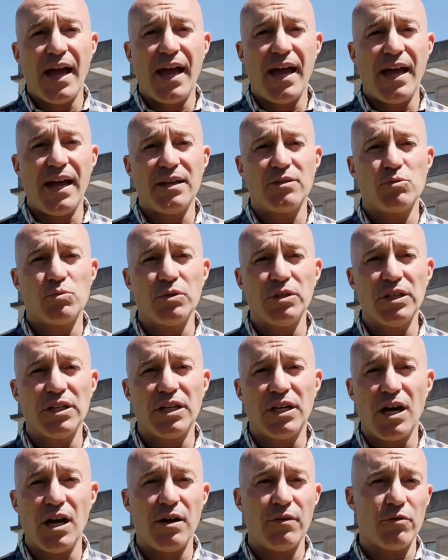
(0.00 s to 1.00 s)
and
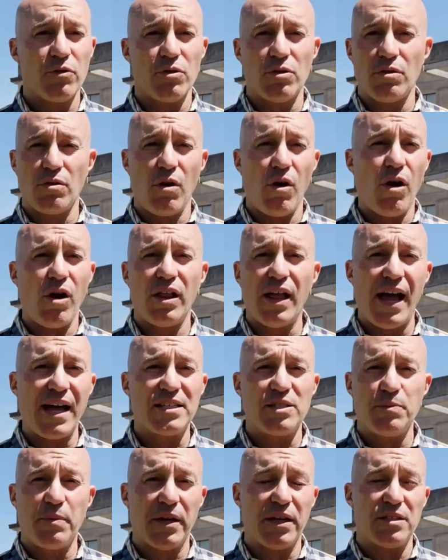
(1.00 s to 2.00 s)
really cover all
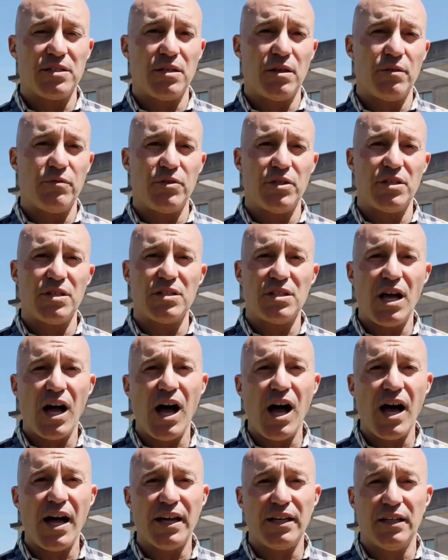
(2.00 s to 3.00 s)
aspects of the
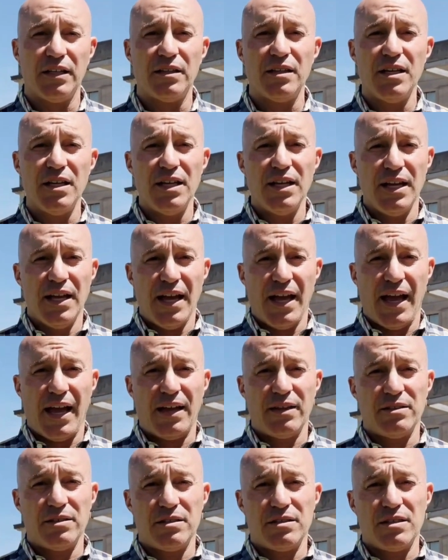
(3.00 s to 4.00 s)
design
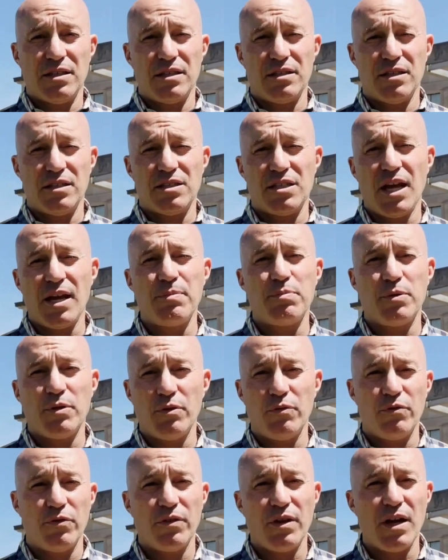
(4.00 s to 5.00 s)
and the type
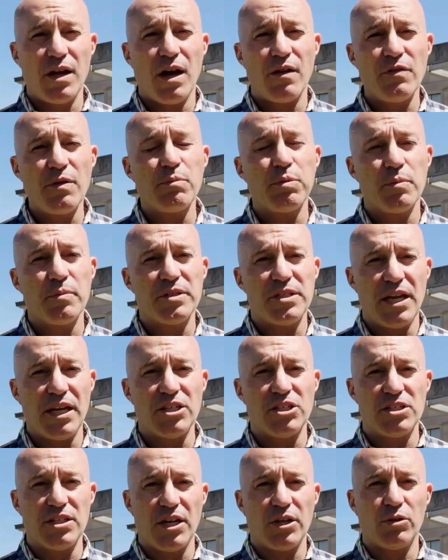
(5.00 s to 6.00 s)
of
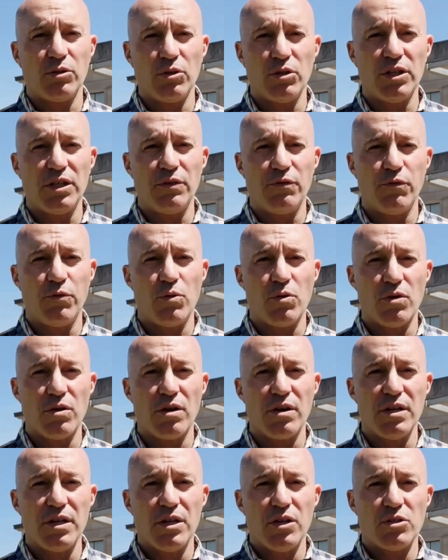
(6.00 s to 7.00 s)
implementation that you're looking
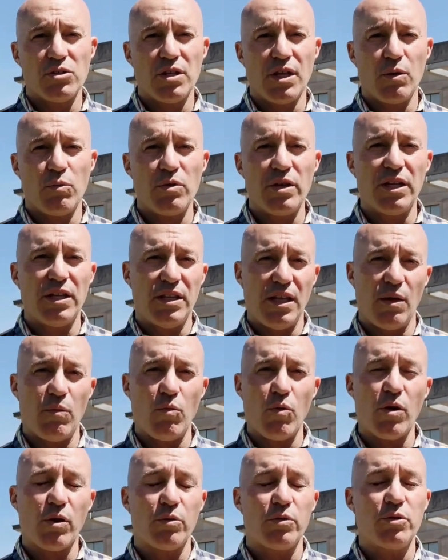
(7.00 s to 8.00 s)
for so that we can then
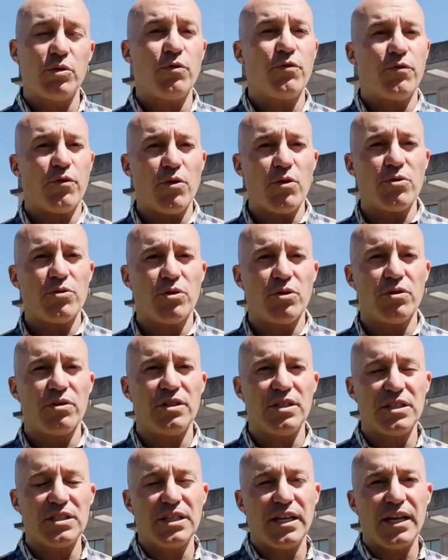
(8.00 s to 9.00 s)
work with you further
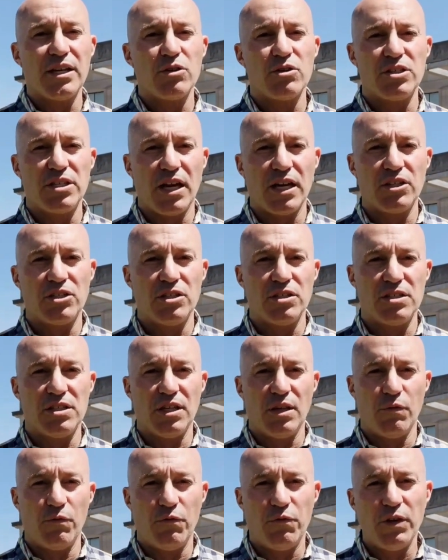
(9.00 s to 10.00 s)
in these later sections
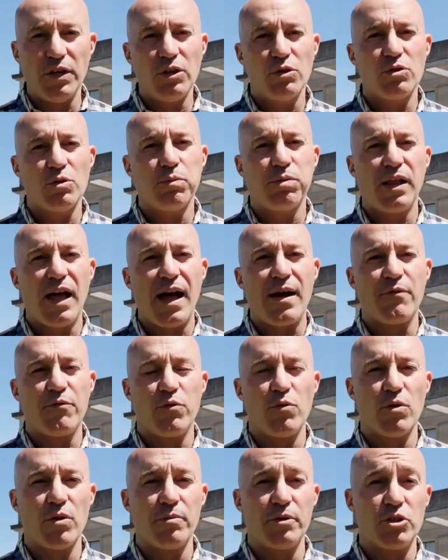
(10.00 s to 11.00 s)
to configure the
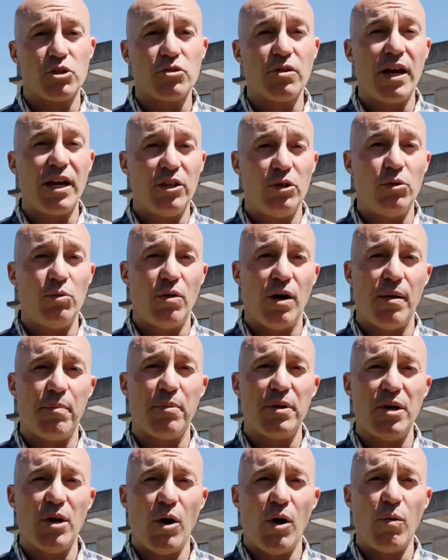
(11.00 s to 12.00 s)
platform and train you
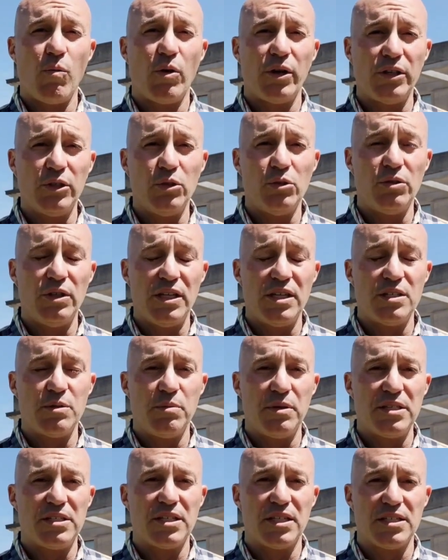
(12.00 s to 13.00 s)
up on what you need to
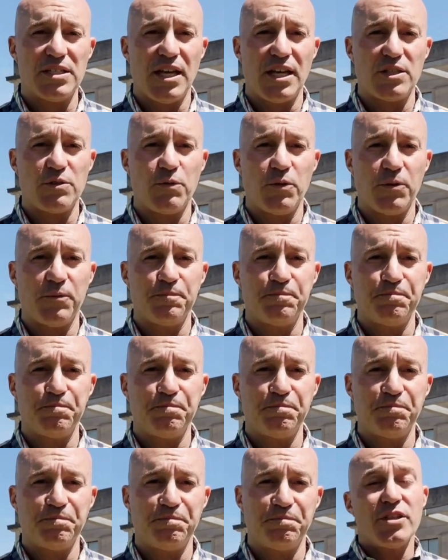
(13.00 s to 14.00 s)
be successful.
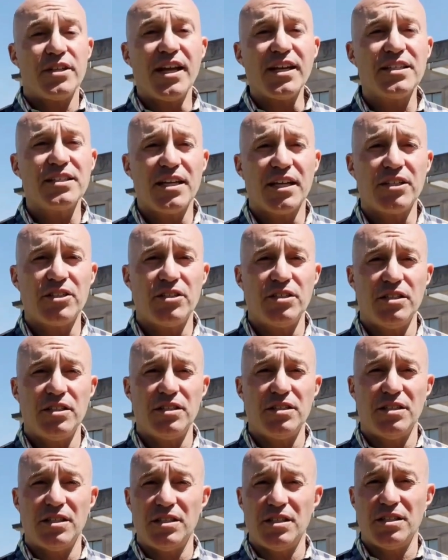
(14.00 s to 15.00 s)
So the next section
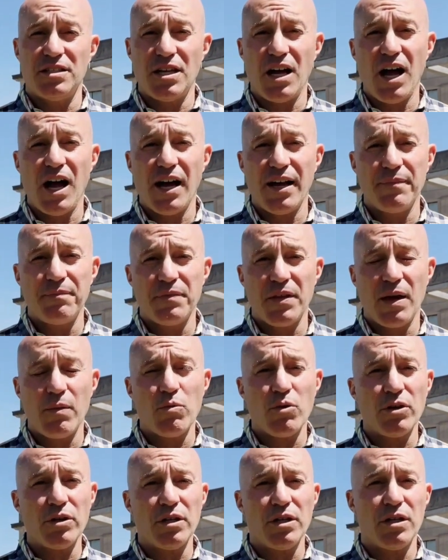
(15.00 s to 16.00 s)
is the design, and
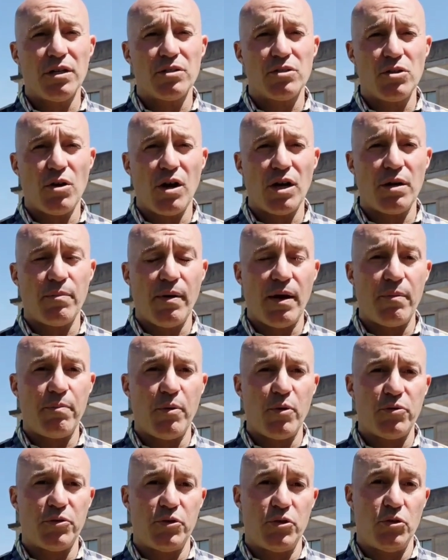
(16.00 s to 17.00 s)
we're going to talk about
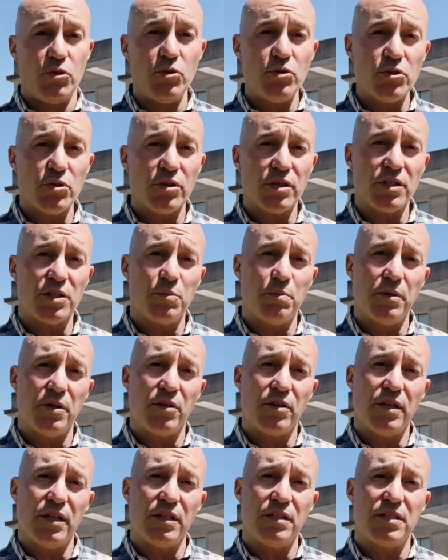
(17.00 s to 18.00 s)
both the user
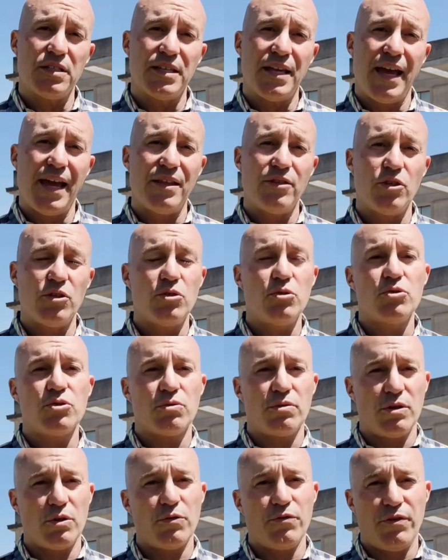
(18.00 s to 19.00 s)
experience and the user
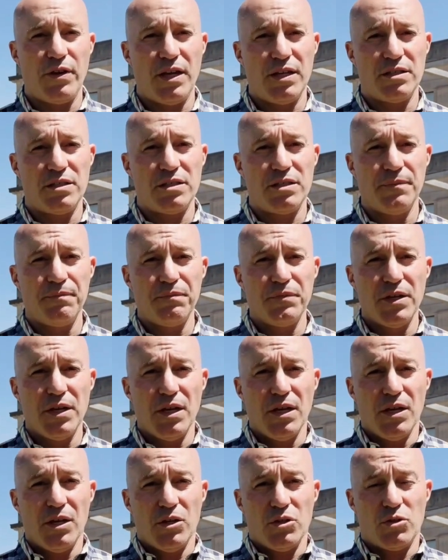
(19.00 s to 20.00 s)
interface.
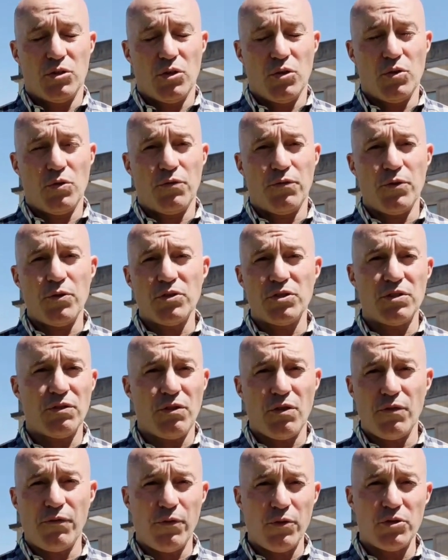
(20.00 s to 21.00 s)
So first
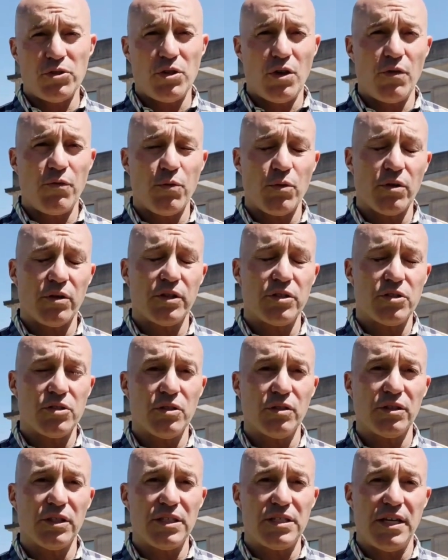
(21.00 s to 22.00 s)
off, we're going to
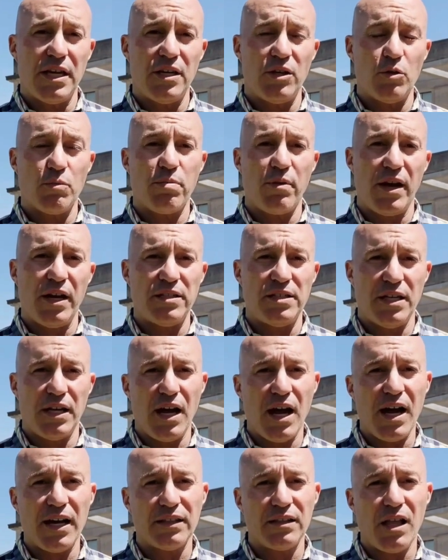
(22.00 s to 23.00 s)
certainly take your branding
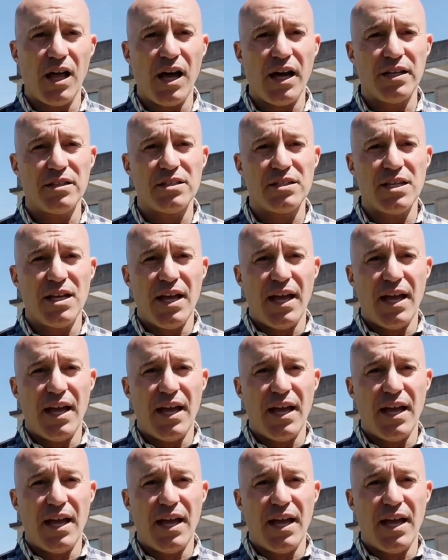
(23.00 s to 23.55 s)
guidelines